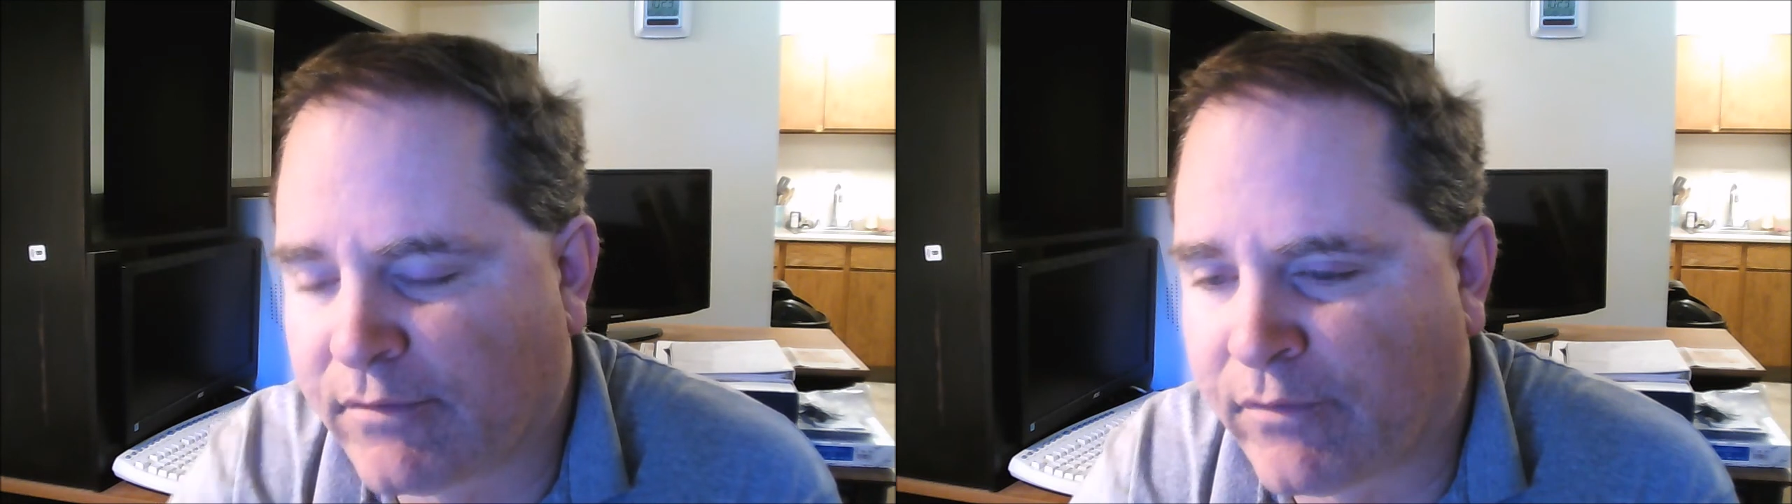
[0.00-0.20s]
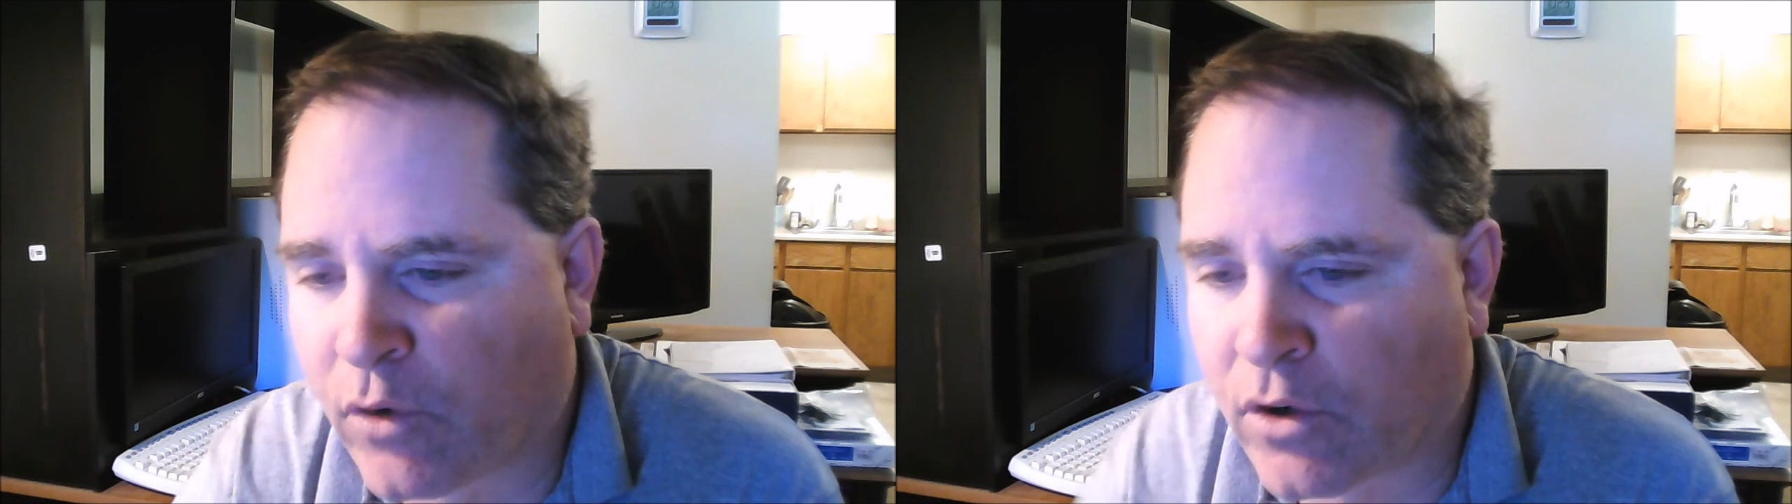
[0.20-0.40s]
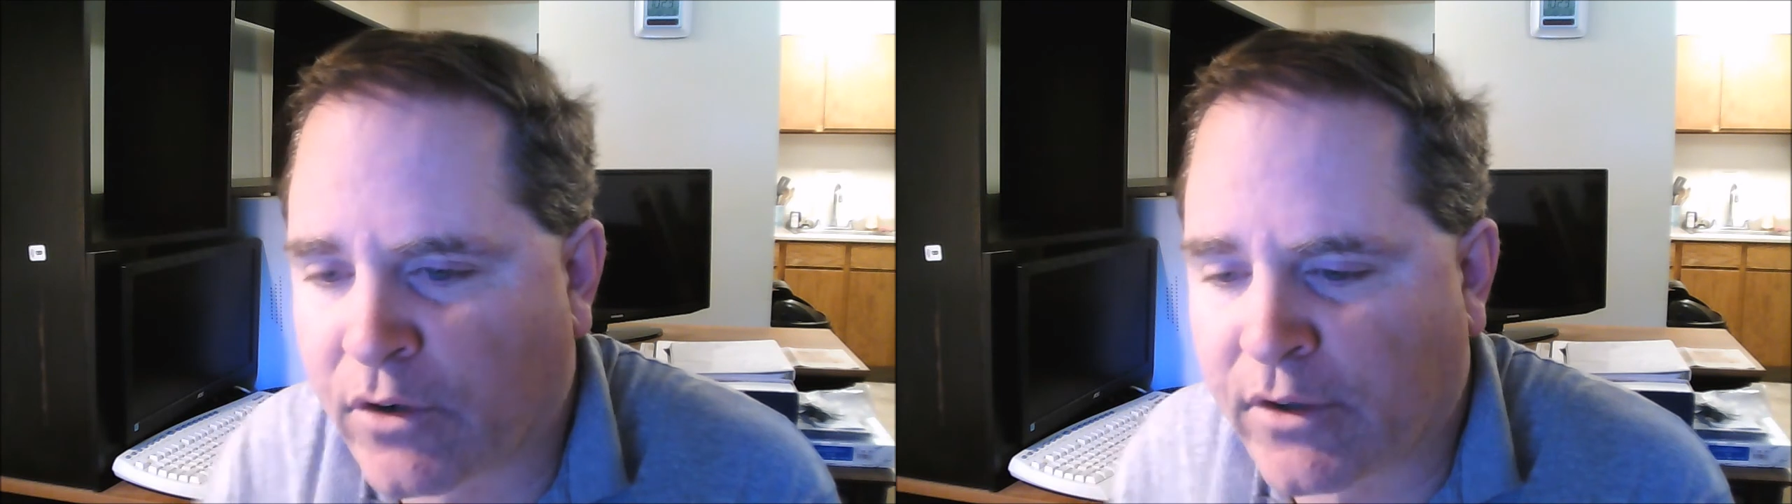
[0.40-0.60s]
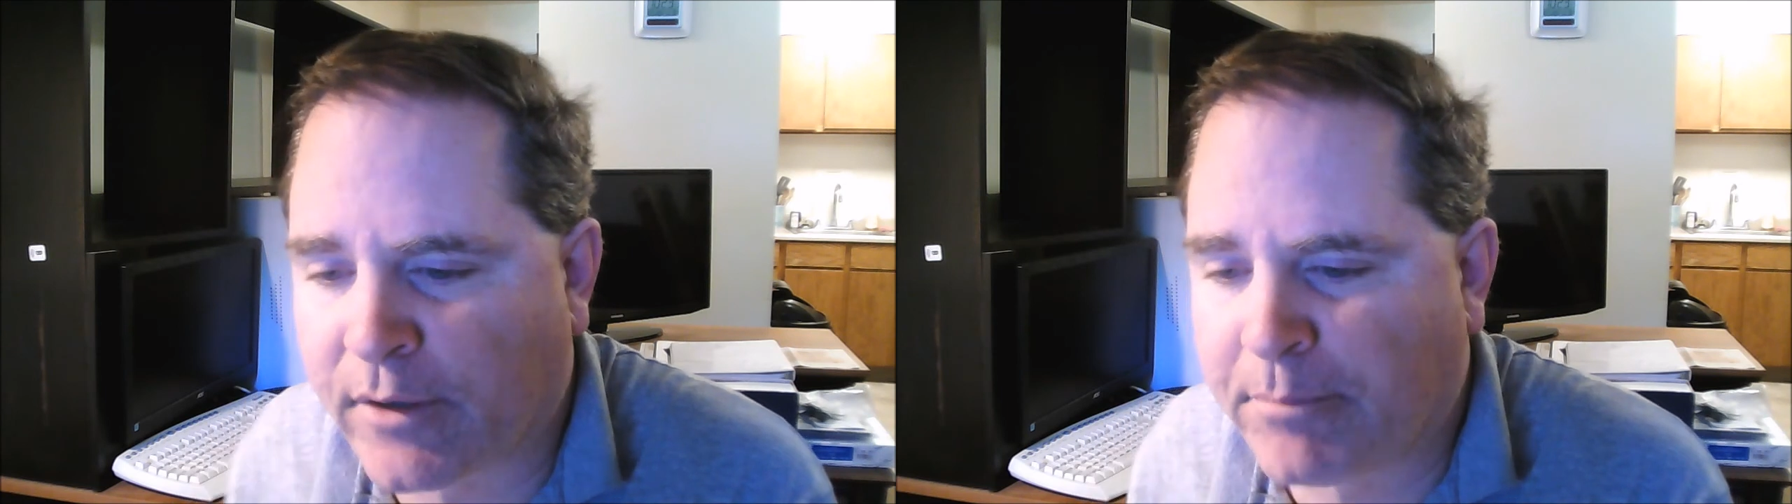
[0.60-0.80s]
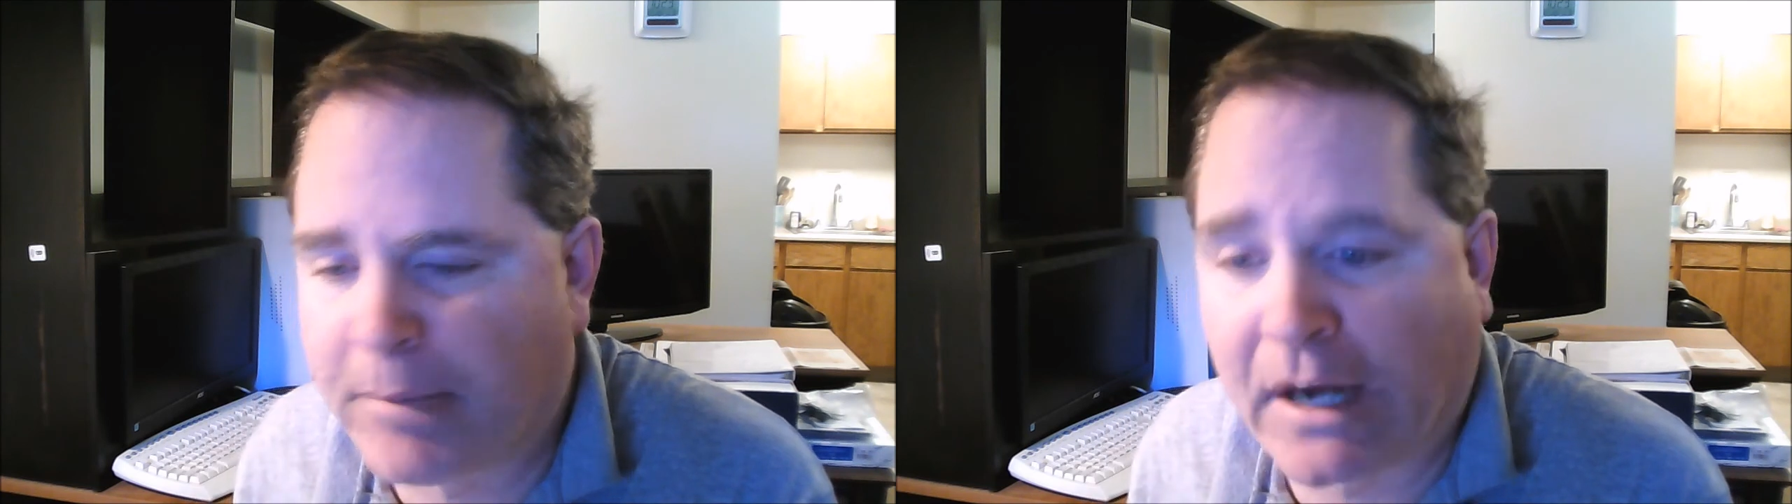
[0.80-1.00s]
for the
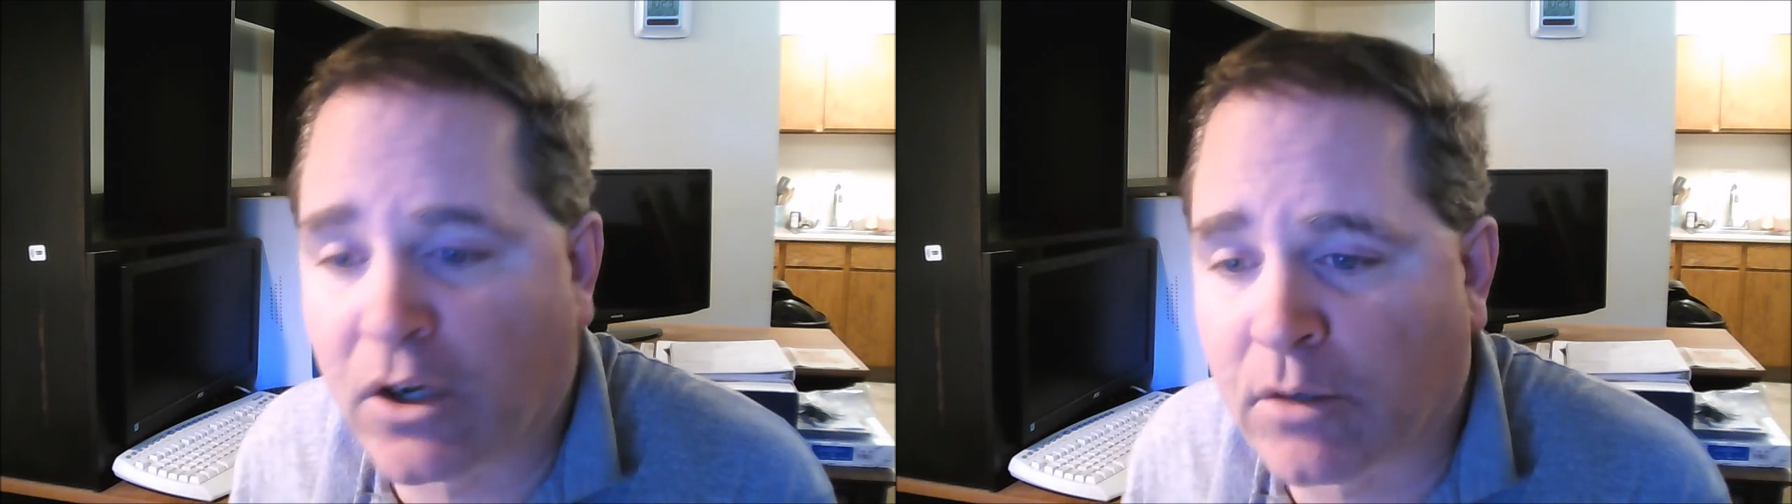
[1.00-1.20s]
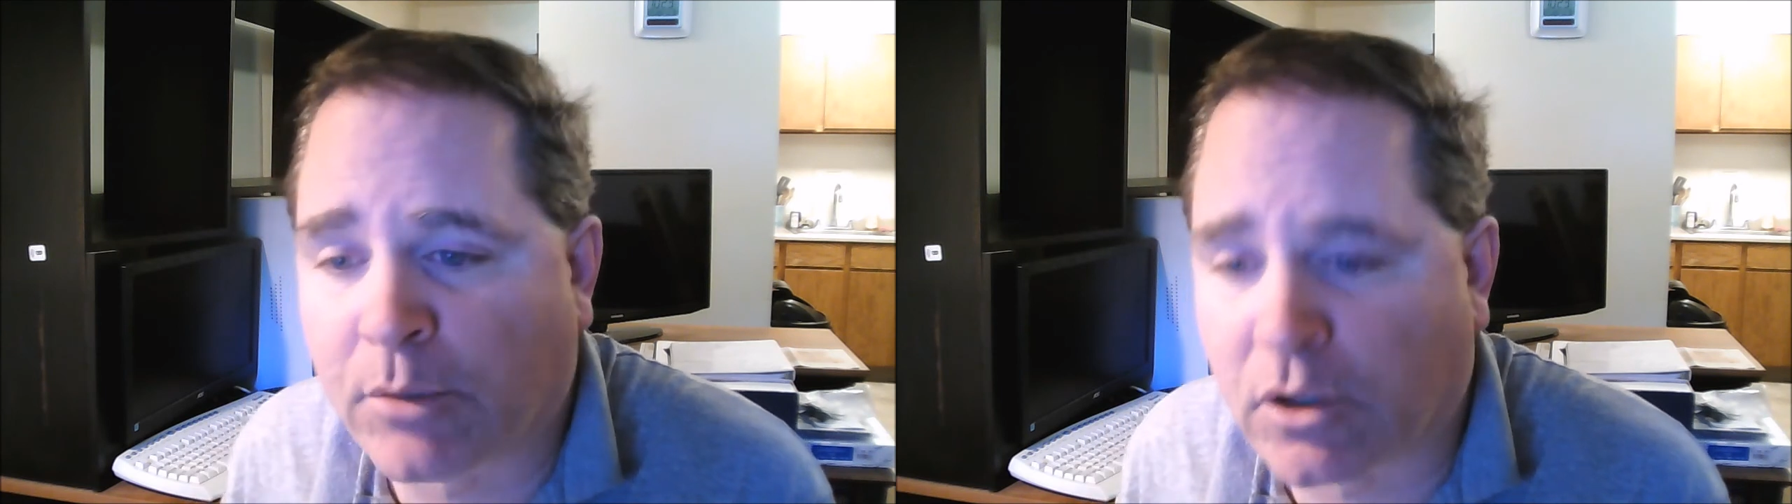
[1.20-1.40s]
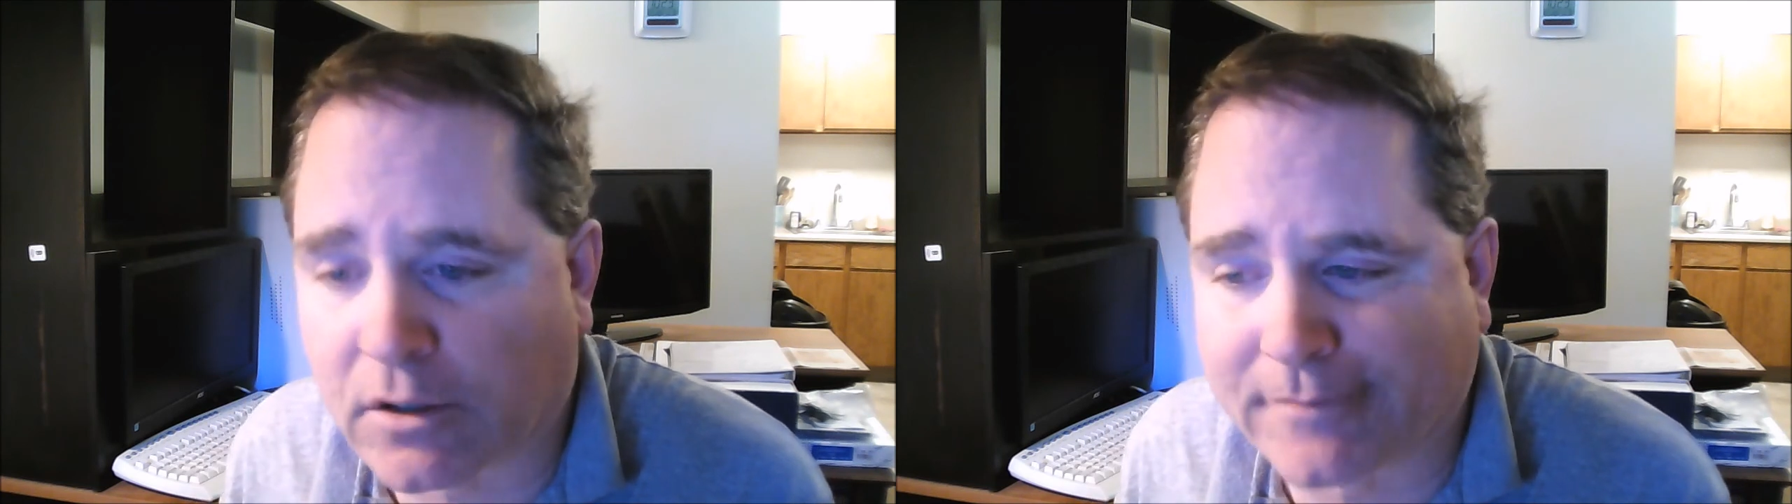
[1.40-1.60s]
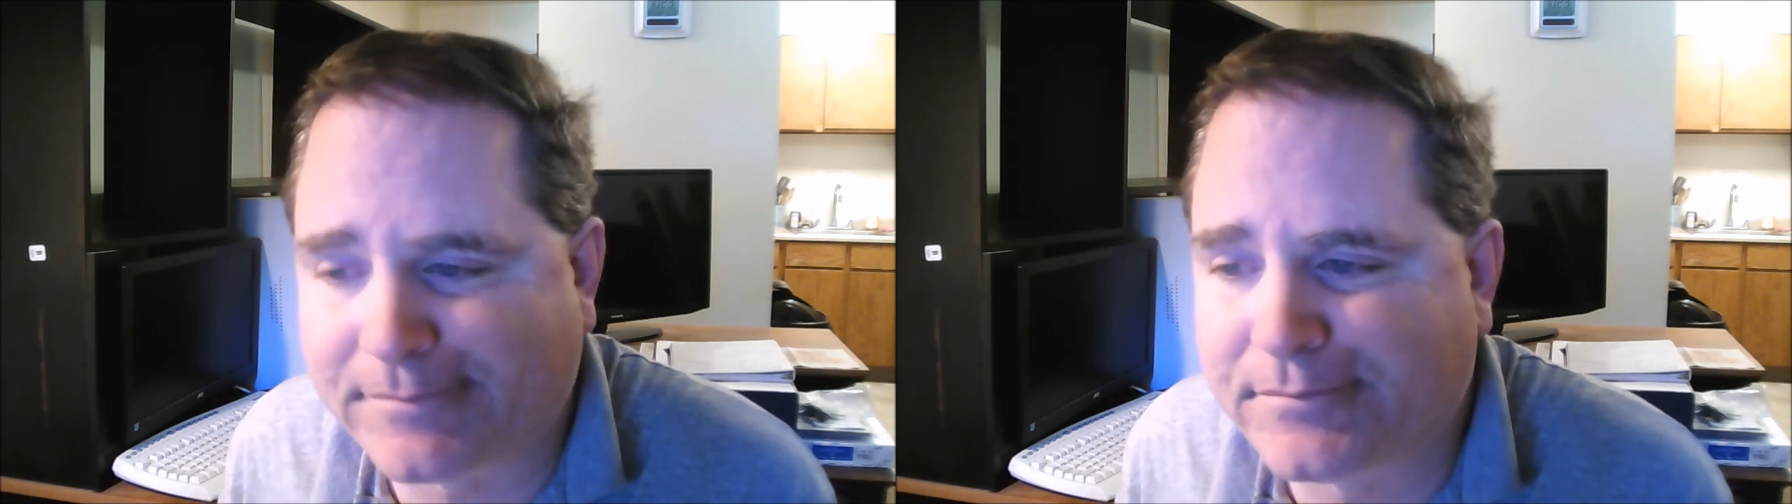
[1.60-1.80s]
parable